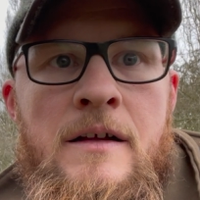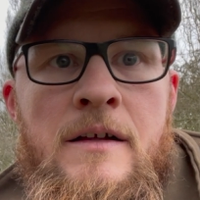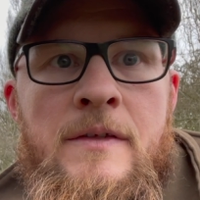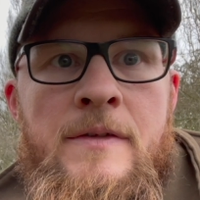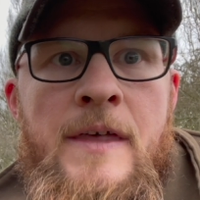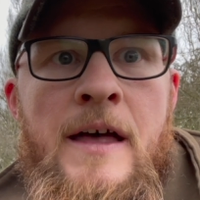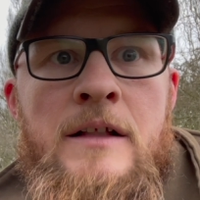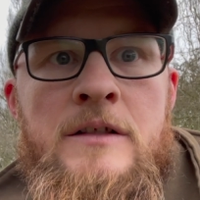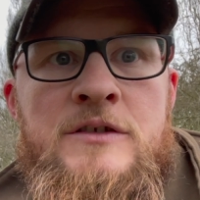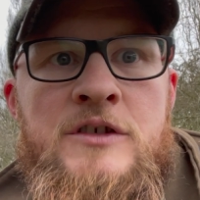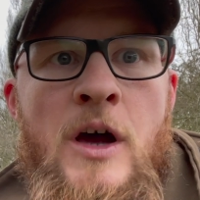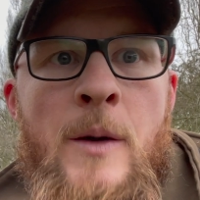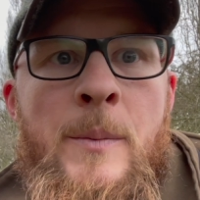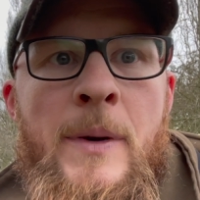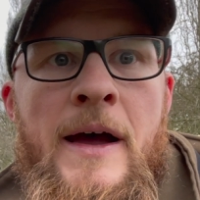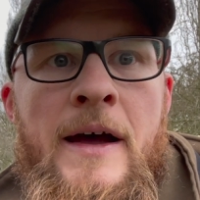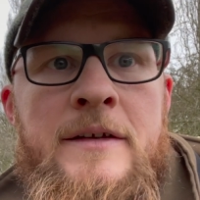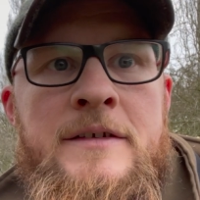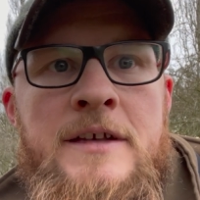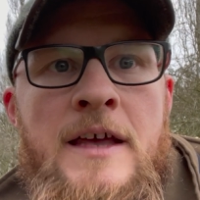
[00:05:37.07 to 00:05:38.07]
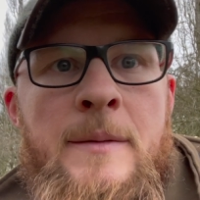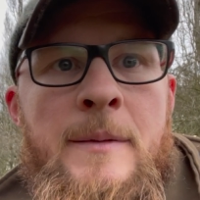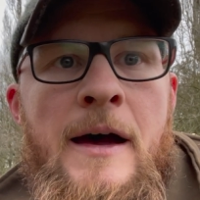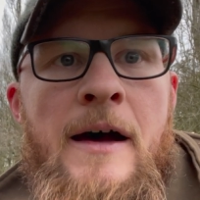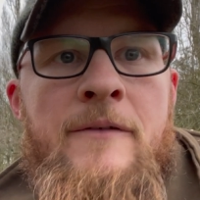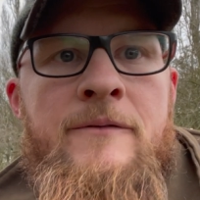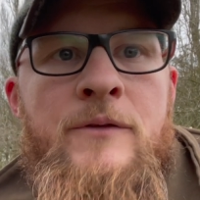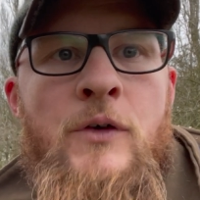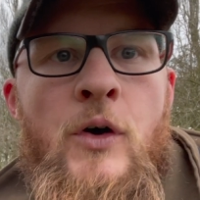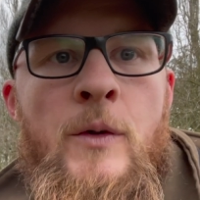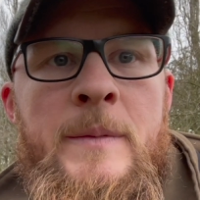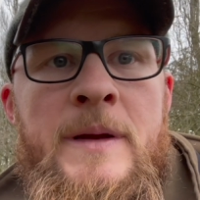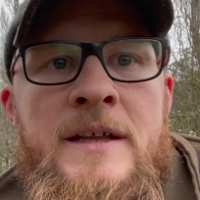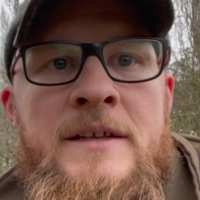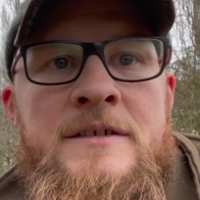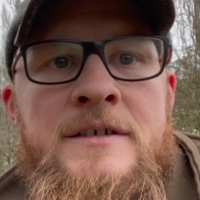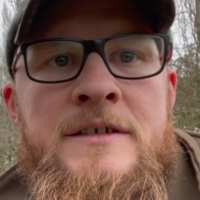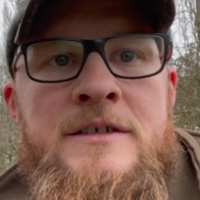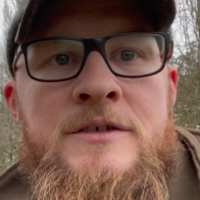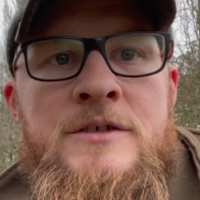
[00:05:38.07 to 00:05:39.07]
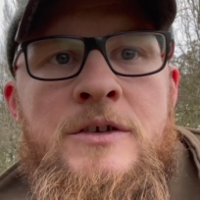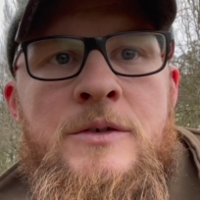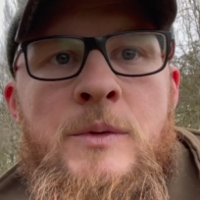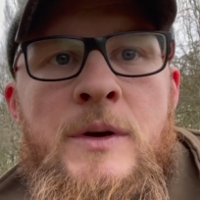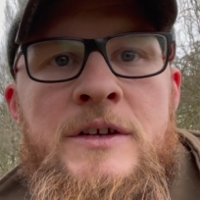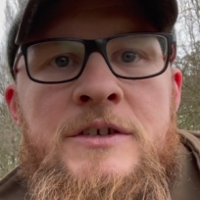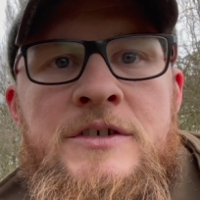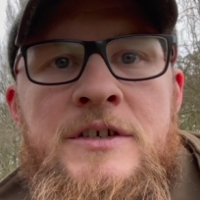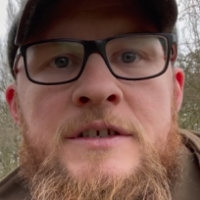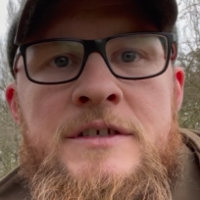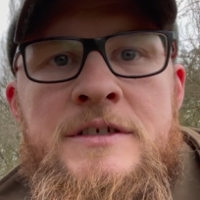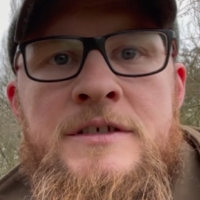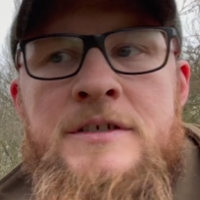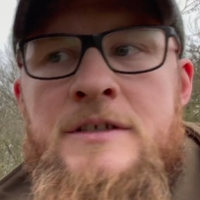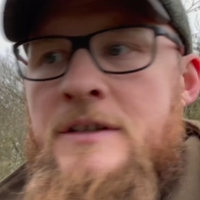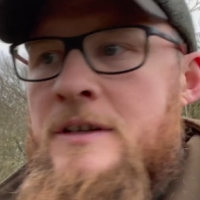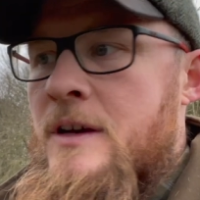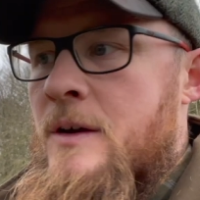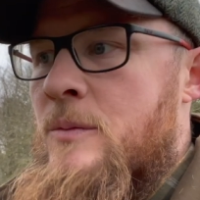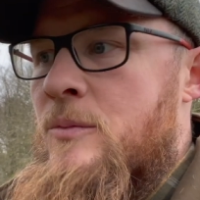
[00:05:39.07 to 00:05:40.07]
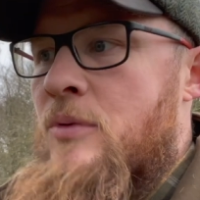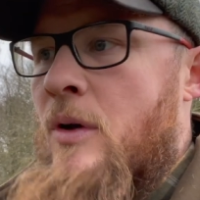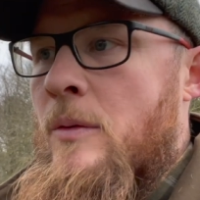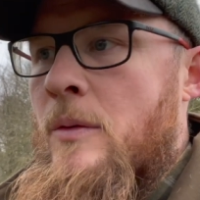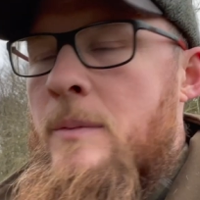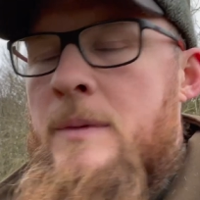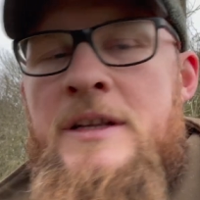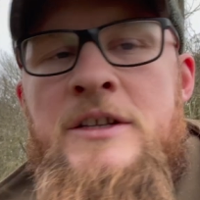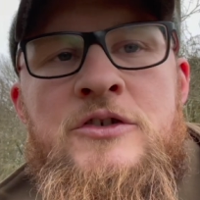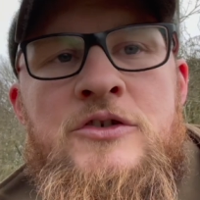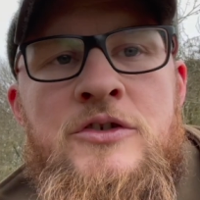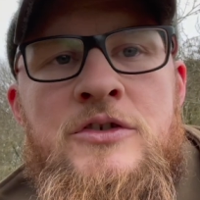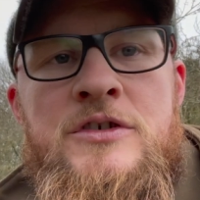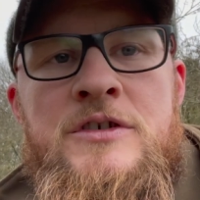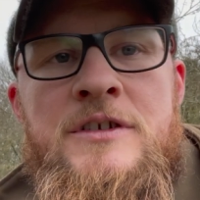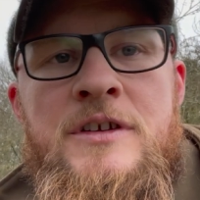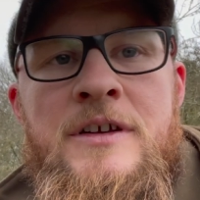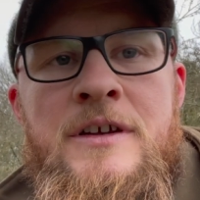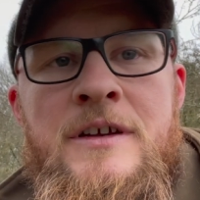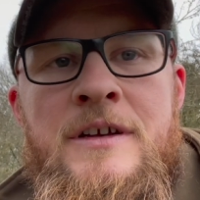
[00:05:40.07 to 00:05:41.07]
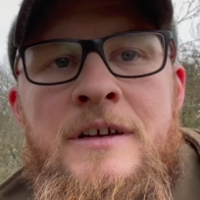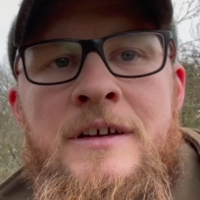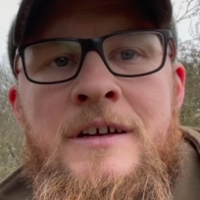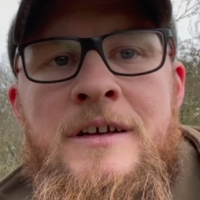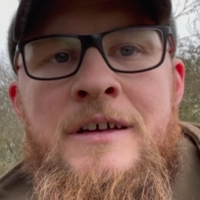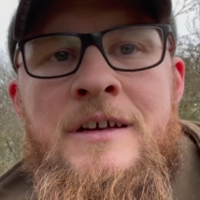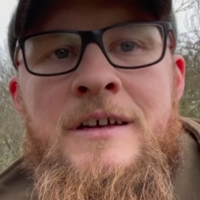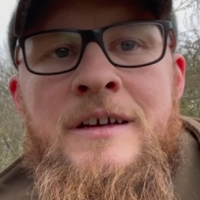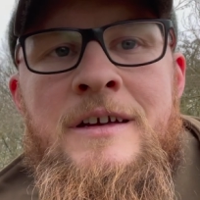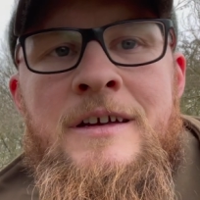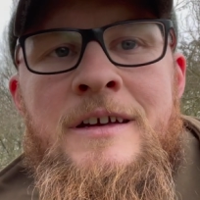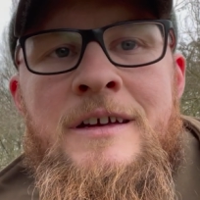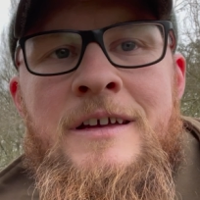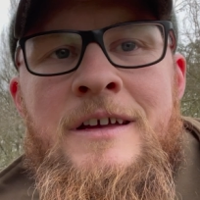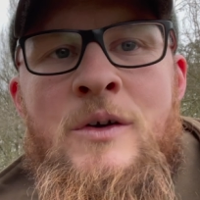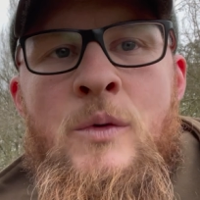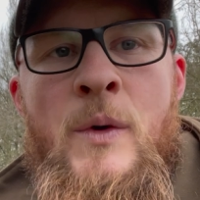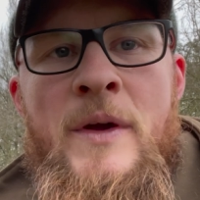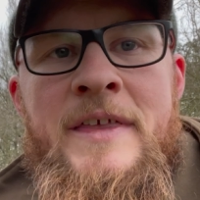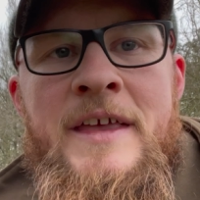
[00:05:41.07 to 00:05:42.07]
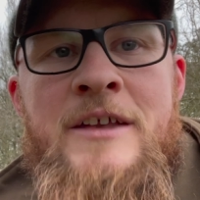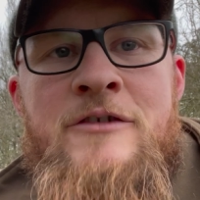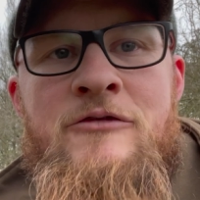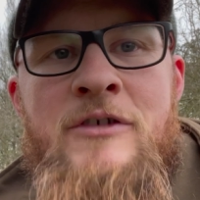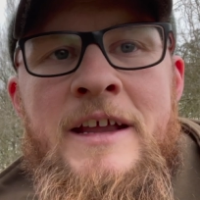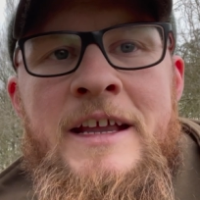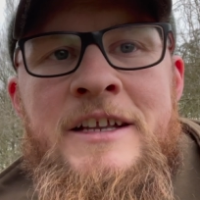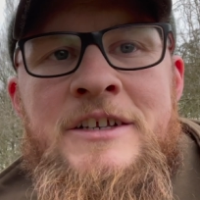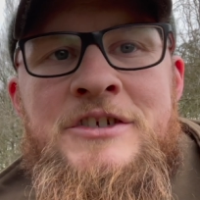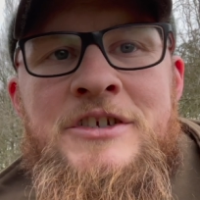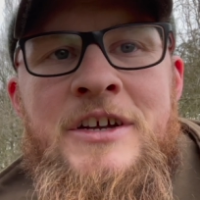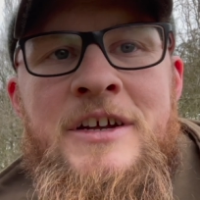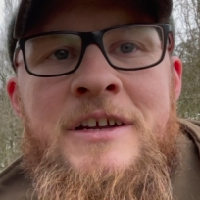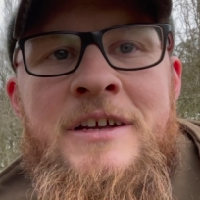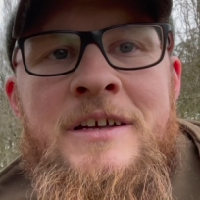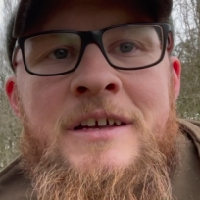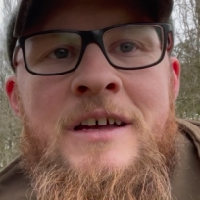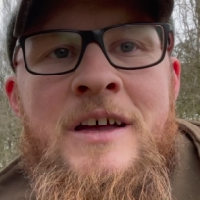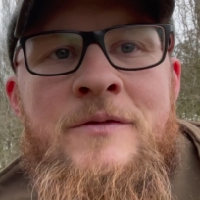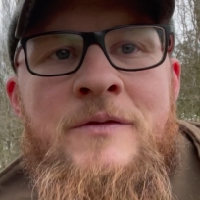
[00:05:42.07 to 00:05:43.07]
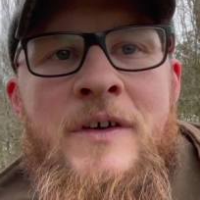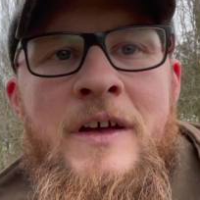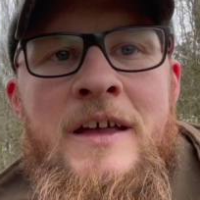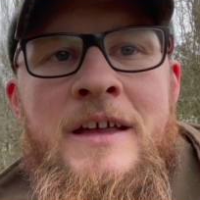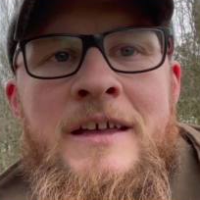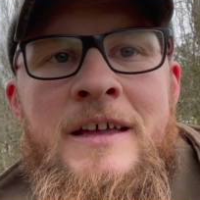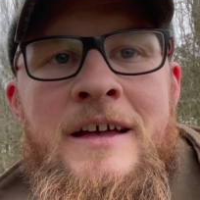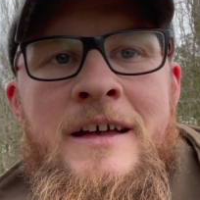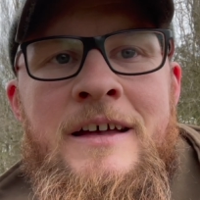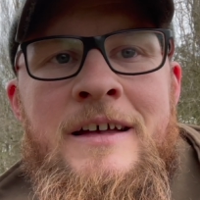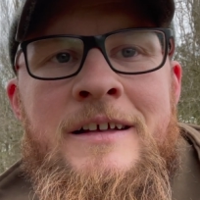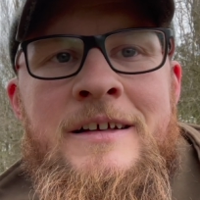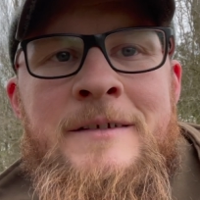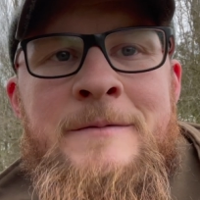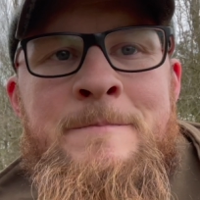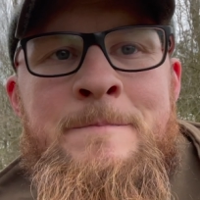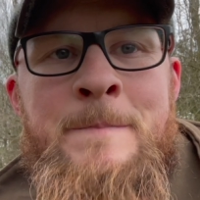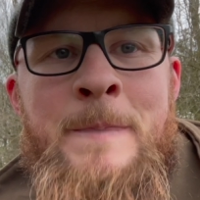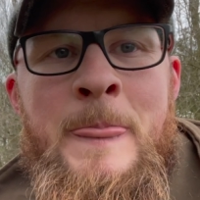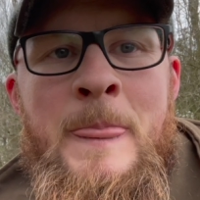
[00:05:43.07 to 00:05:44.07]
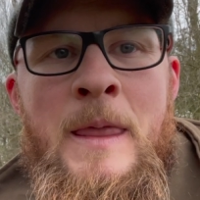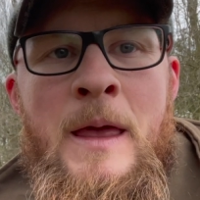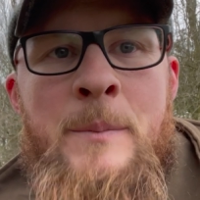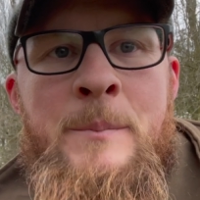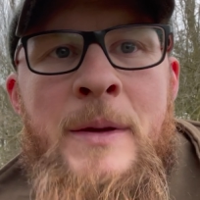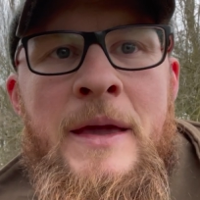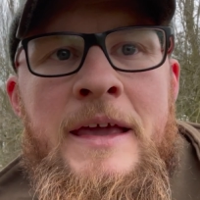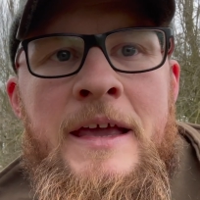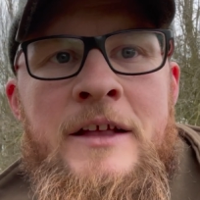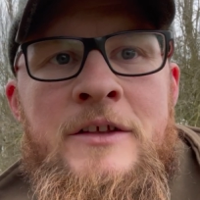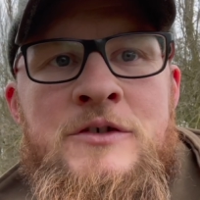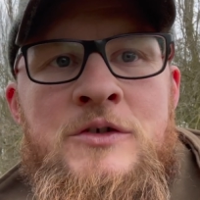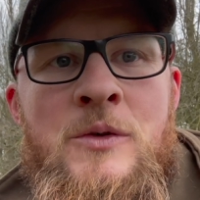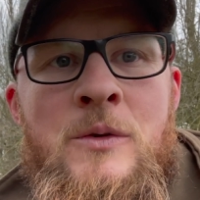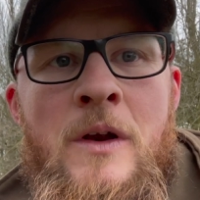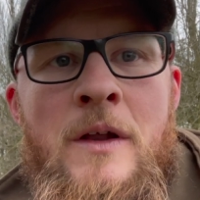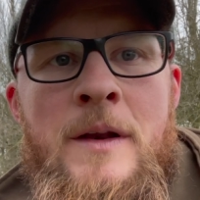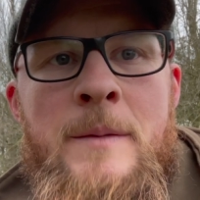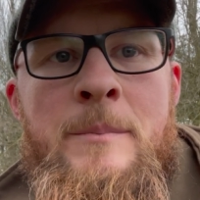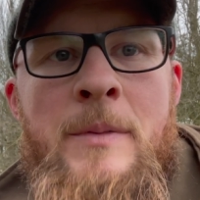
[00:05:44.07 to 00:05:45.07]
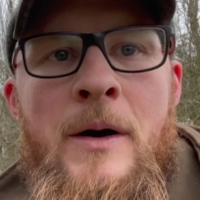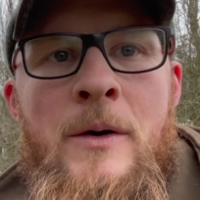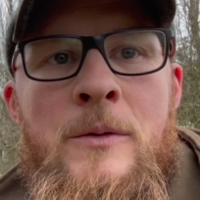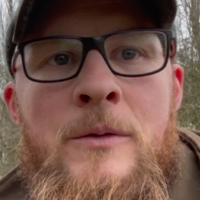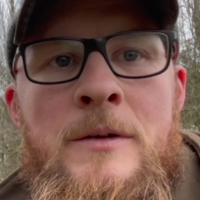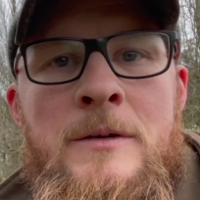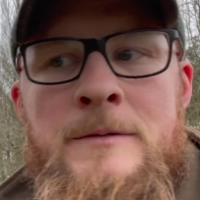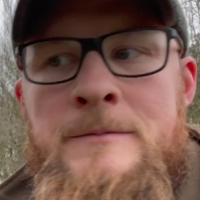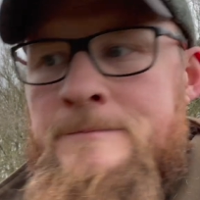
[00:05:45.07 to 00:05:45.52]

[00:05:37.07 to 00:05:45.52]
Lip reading: They'll top out at about 4 metres, which is probably just within reach of a picking tool on a pole.